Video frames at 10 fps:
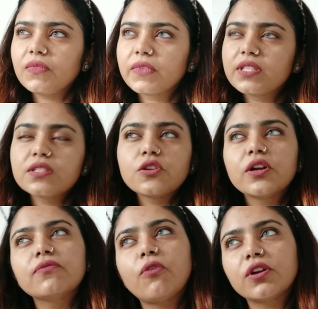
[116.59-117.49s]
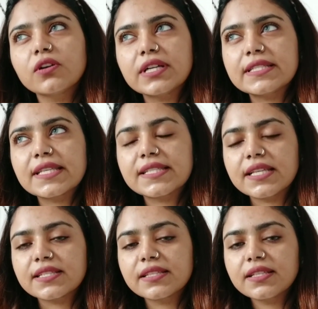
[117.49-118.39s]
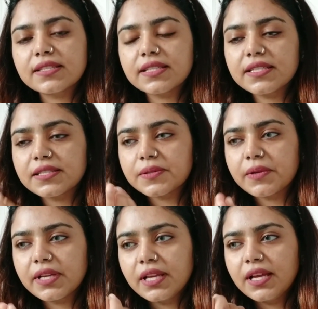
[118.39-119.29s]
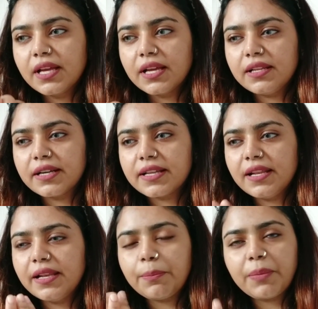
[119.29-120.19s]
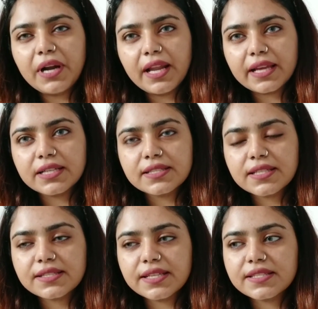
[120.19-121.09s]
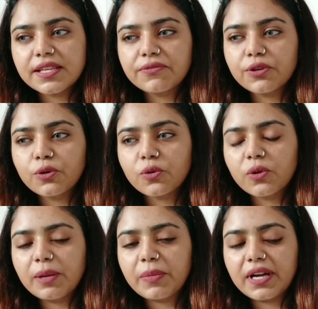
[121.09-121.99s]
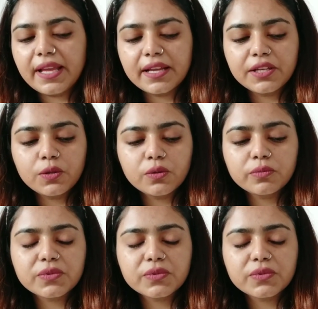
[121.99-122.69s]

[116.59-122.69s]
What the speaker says: this is not water consistency. This is little lipid like consistency. If you don't know lipid, like, you know,